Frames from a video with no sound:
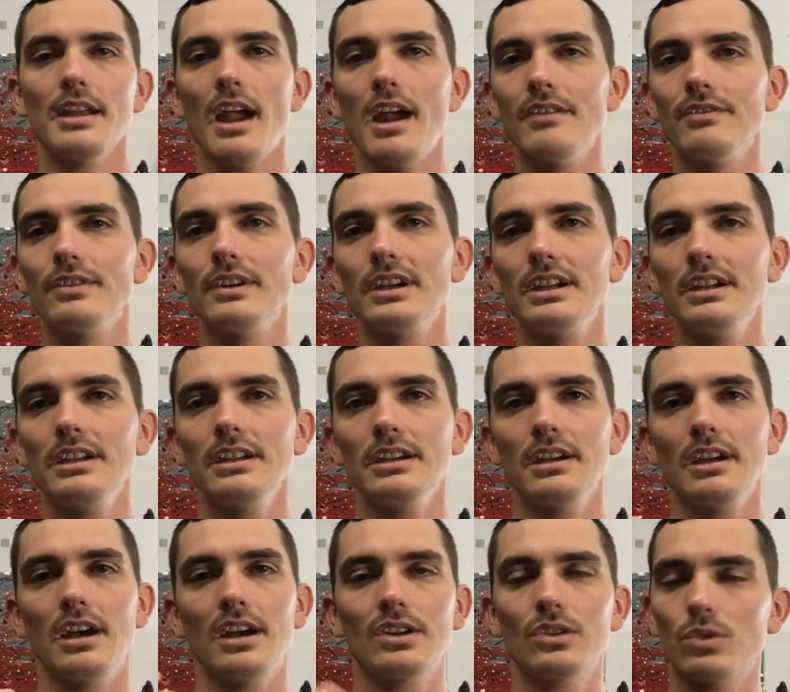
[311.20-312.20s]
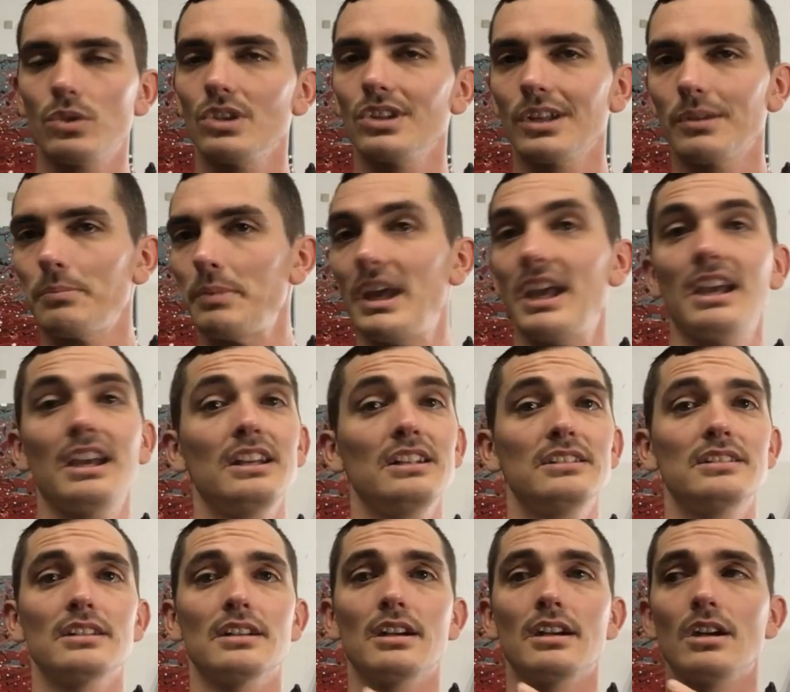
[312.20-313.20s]
Every acrylic
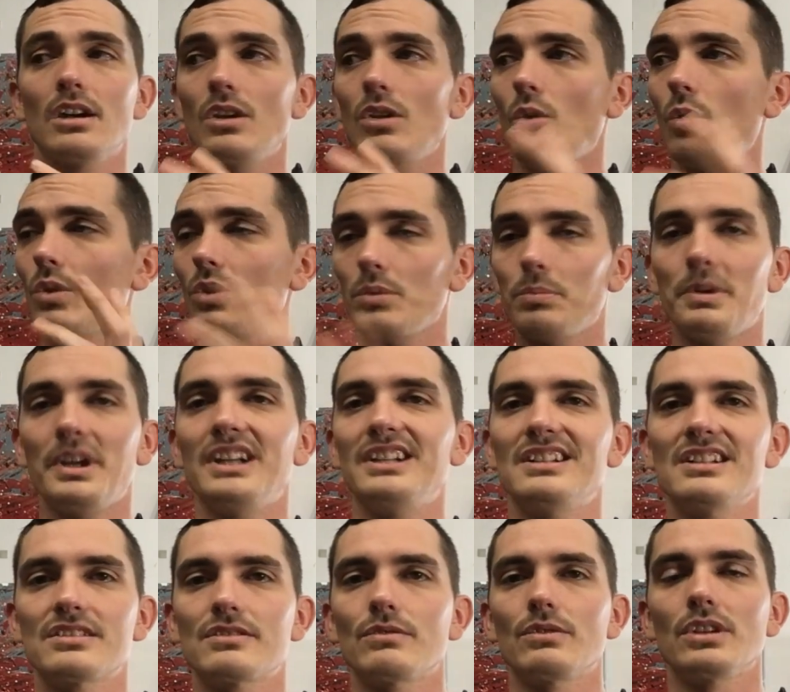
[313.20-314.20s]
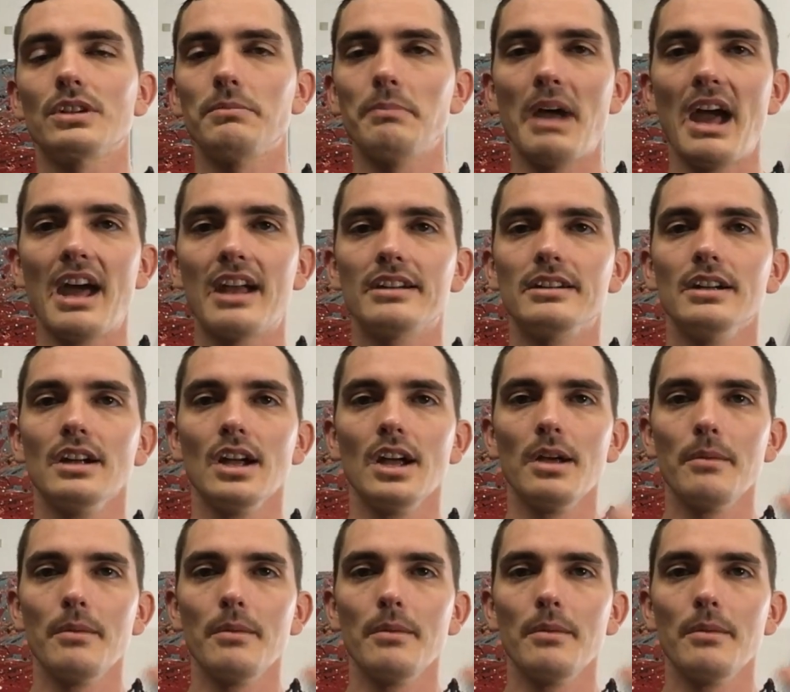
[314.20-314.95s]
paint, uh, oil paint, doesn't really matter.